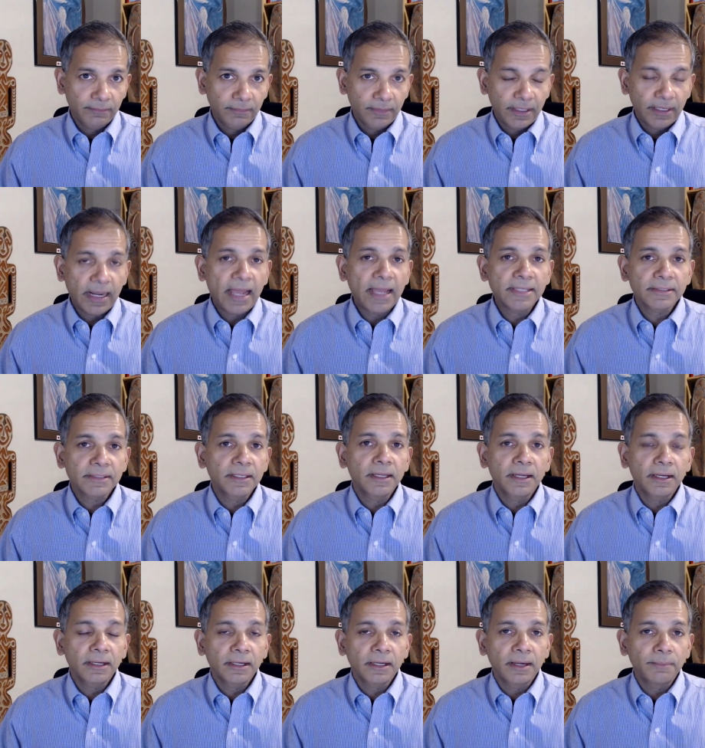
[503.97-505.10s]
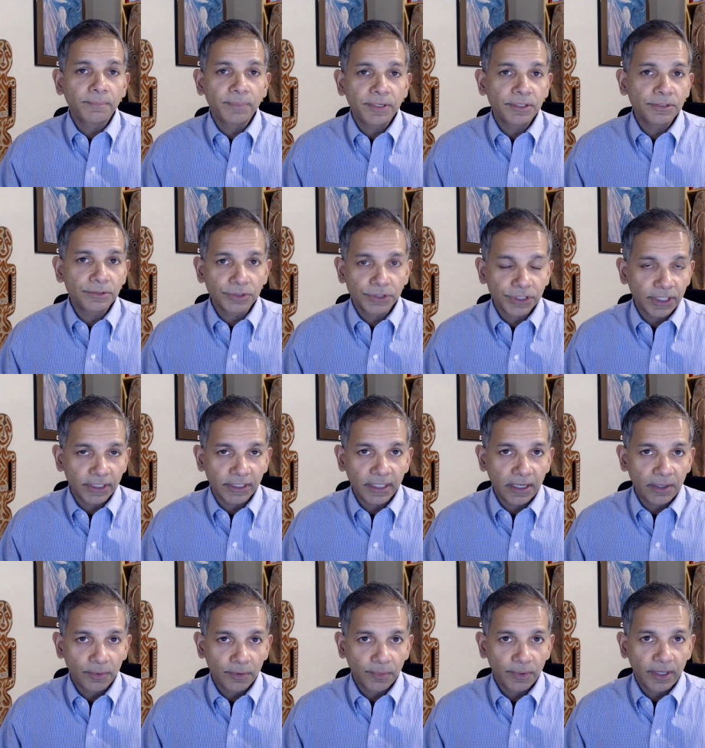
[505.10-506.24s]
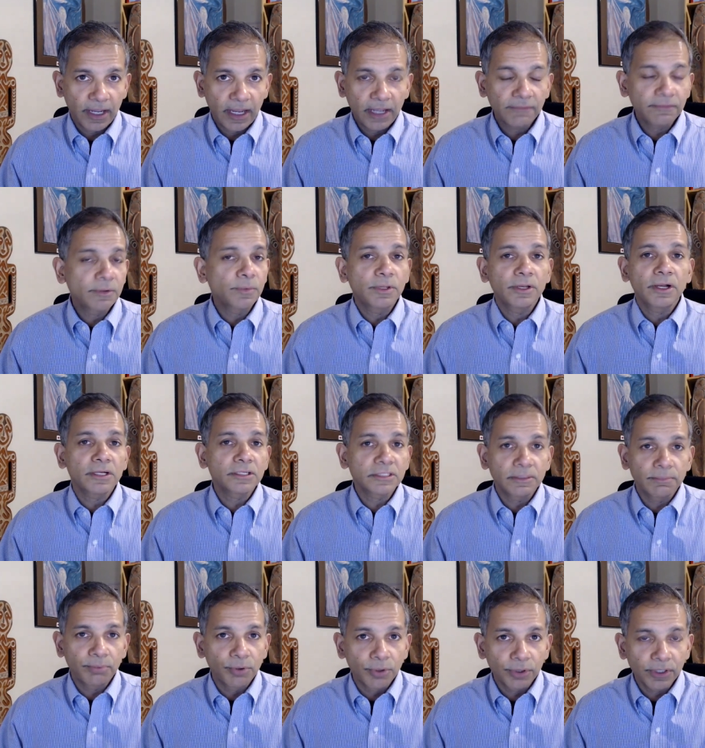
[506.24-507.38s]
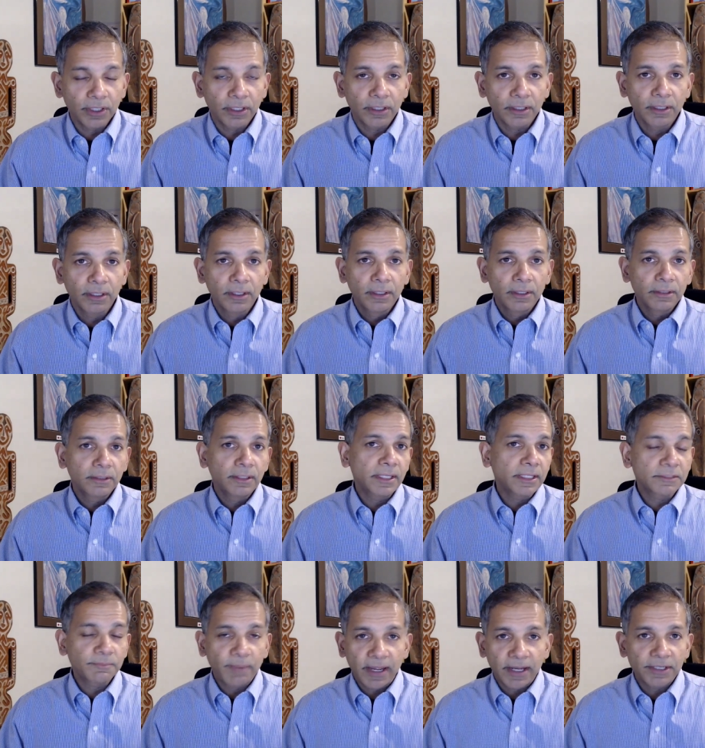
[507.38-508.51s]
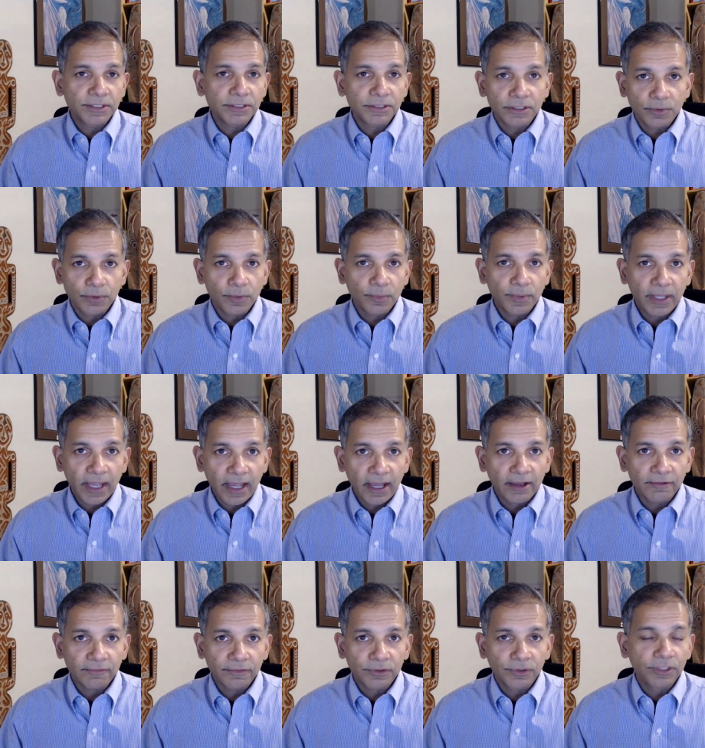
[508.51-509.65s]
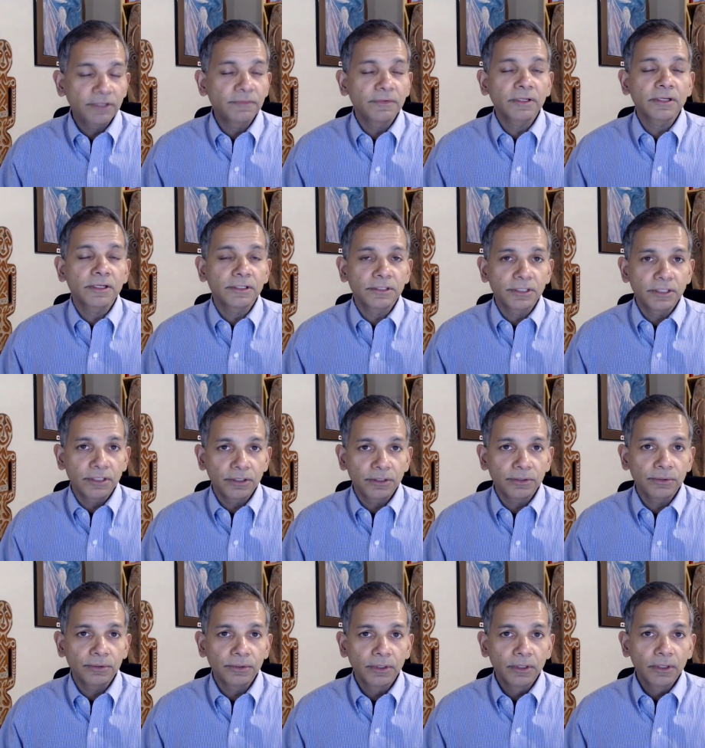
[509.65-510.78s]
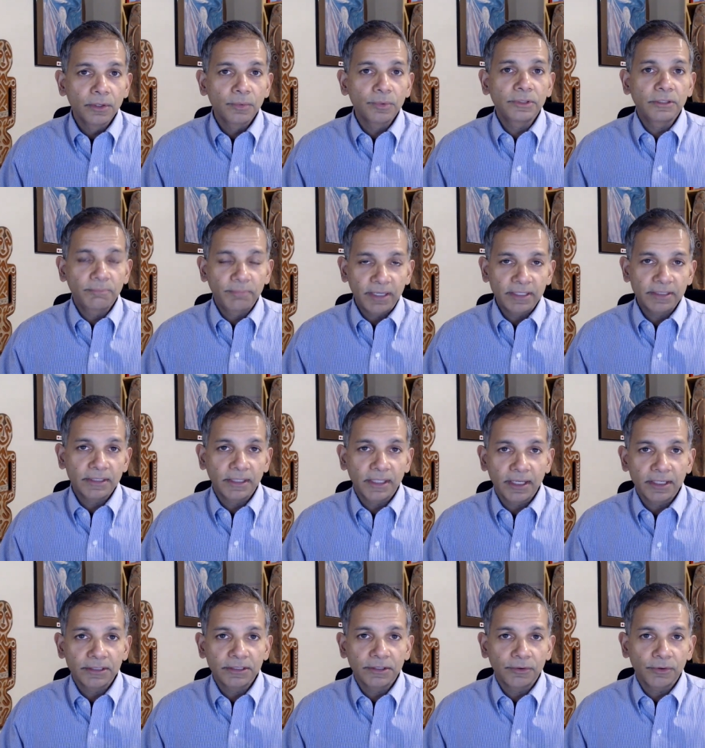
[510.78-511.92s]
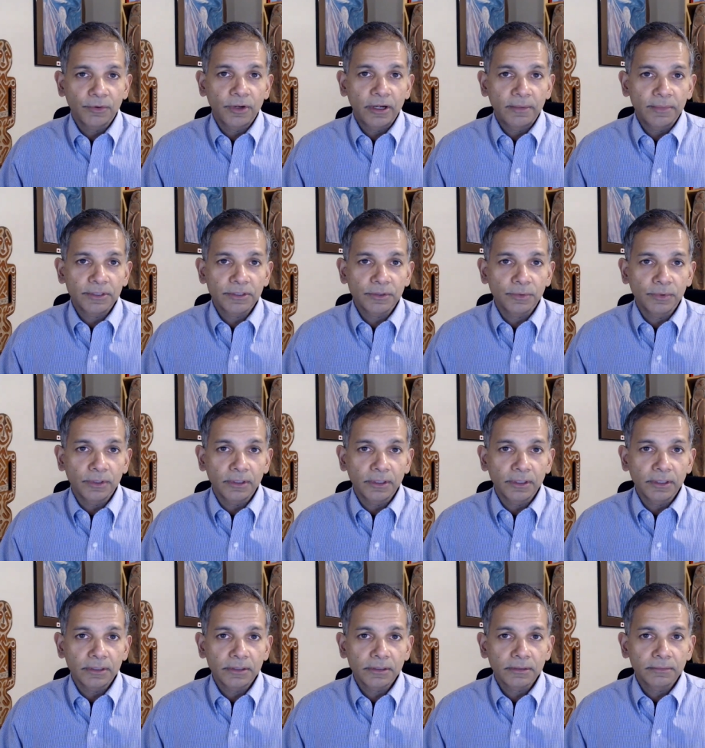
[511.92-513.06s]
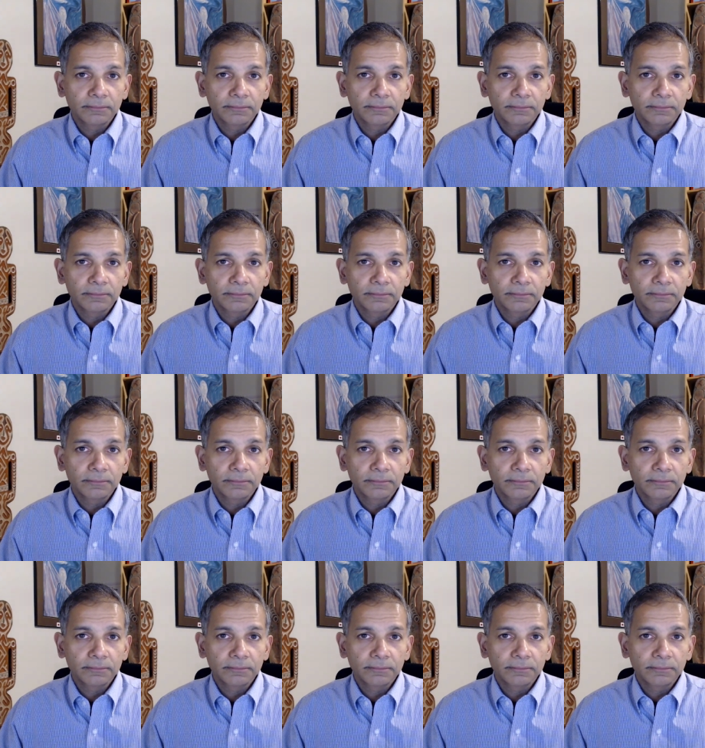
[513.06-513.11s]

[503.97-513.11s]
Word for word: and asking our companies to shut down what we have. And we're not supporting the expansion of what we have to even continue with the basic energy requirements the world needs.